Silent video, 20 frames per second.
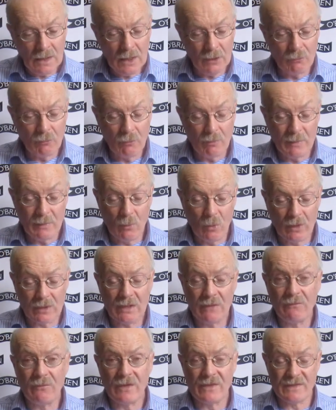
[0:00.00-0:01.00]
He would be
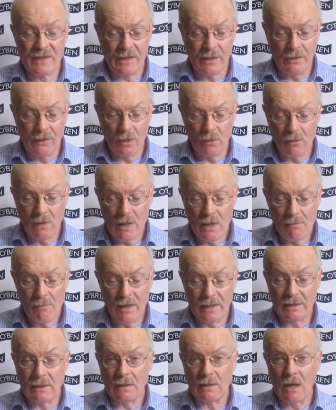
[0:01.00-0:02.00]
working for his hero,
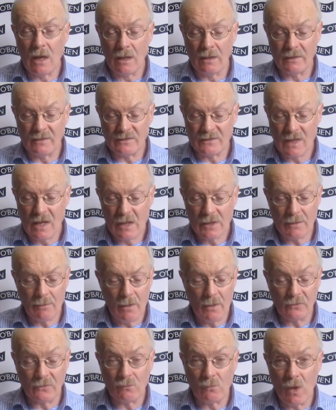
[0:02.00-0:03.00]
Michael Collins, the
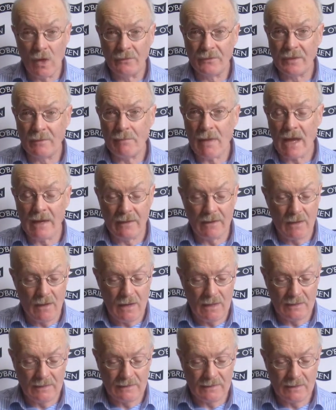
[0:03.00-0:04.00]
most wanted man in
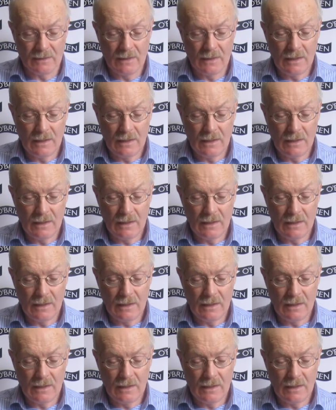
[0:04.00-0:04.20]
Ireland.